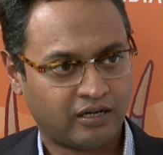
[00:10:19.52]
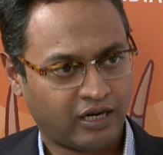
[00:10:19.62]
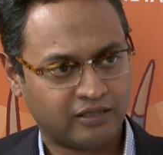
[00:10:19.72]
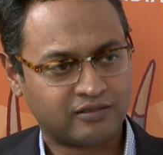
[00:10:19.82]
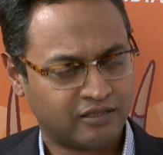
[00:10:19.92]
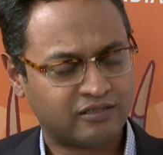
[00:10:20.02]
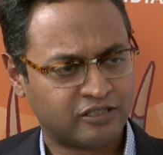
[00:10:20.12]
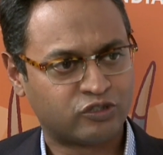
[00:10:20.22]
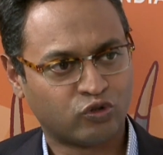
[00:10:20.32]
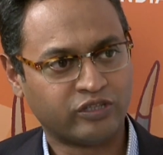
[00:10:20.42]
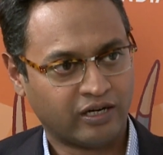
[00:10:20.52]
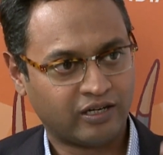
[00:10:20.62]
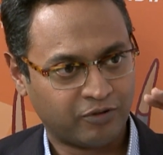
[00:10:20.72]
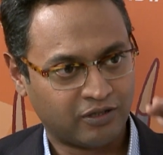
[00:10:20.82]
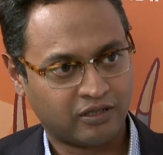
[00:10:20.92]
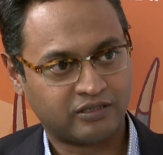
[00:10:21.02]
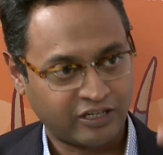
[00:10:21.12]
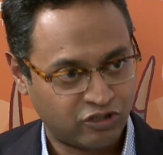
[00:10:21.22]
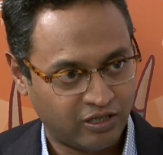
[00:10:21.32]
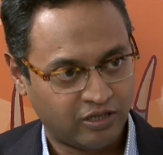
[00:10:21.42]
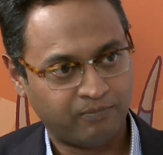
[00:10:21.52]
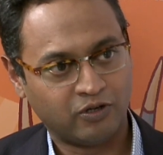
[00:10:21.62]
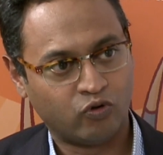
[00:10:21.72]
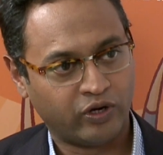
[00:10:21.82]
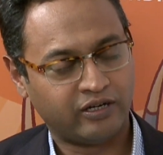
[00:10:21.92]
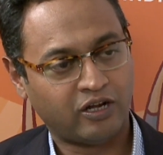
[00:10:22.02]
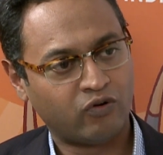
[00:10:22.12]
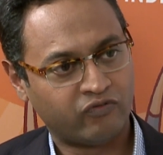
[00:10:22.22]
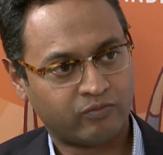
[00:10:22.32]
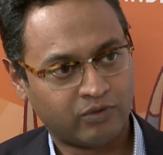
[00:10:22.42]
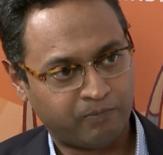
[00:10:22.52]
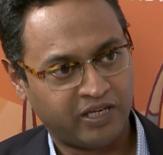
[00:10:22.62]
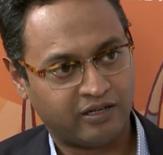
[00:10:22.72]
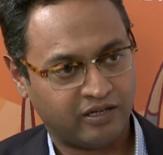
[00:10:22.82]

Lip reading: And the statistics show that. I mean, it's actually going down, from a peak.